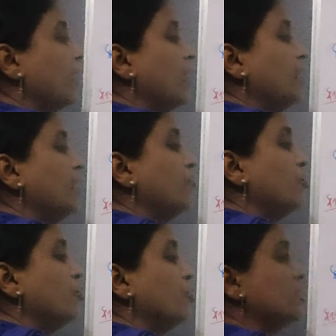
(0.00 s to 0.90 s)
and the
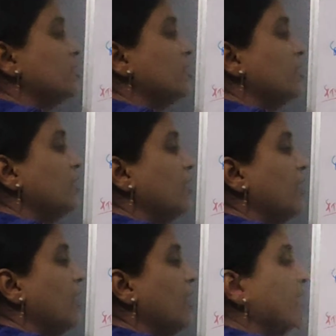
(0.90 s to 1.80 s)
funicle
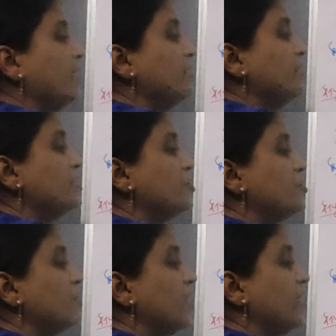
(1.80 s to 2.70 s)
are in
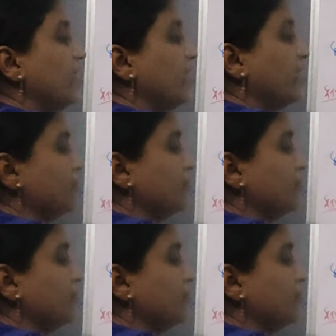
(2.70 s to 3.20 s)
straight line.